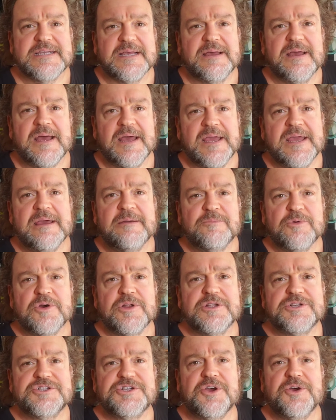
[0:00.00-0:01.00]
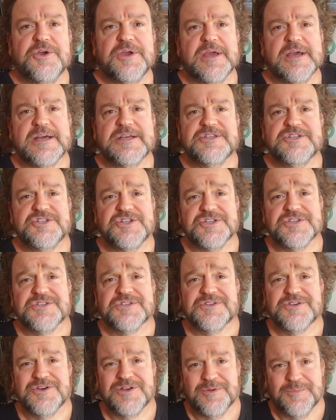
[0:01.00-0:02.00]
I am going to show you. It's
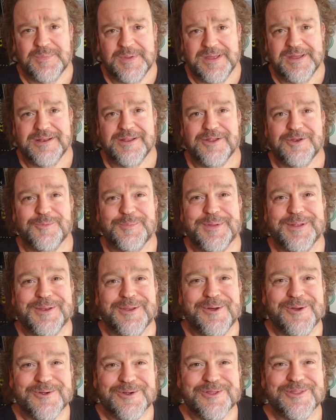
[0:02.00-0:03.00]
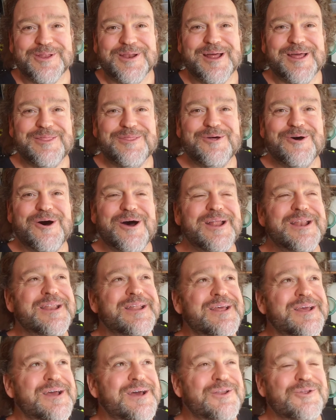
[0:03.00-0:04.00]
just going to be a little bit longer than I thought.
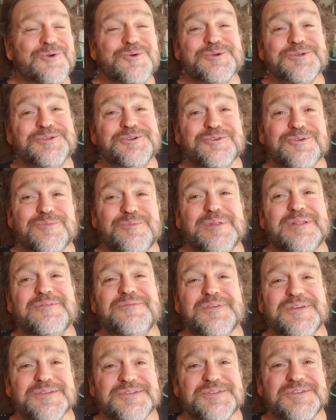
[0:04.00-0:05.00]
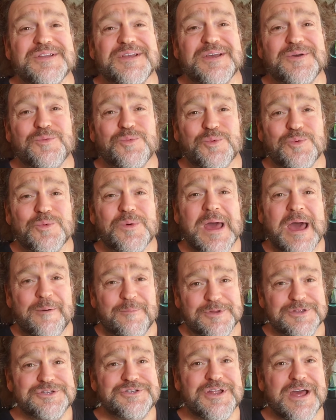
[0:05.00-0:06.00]
And of course, you're oblivious to how
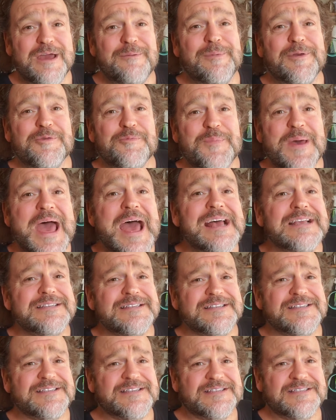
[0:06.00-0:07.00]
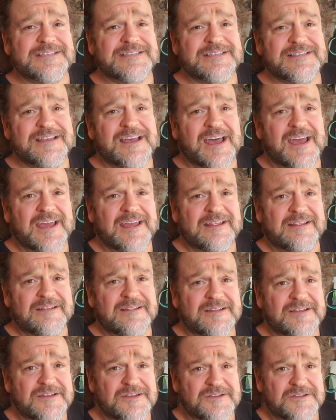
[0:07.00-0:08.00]
much time has passed since I
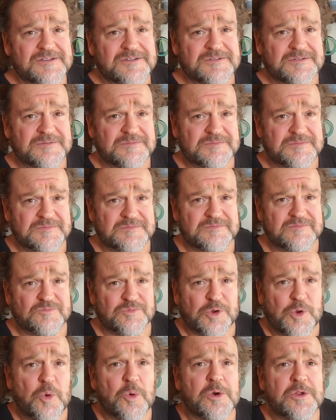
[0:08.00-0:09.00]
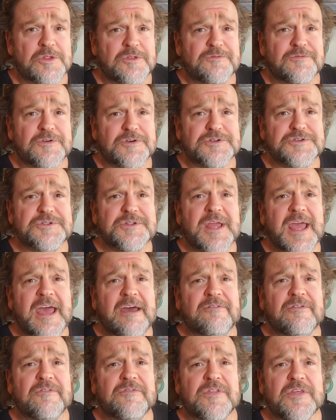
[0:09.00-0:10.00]
recorded the first
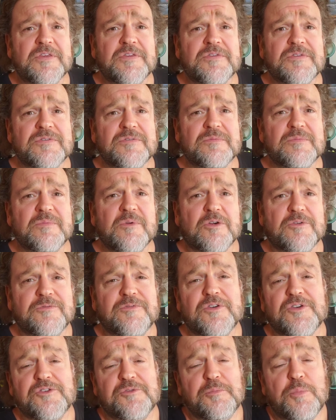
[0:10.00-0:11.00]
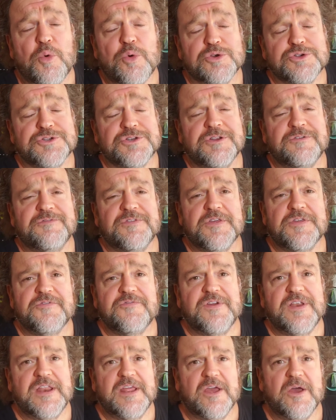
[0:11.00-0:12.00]
half of this, or first portion of this
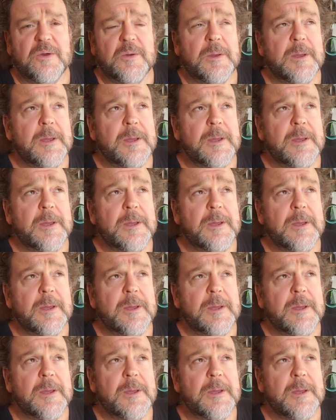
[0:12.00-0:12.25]
video.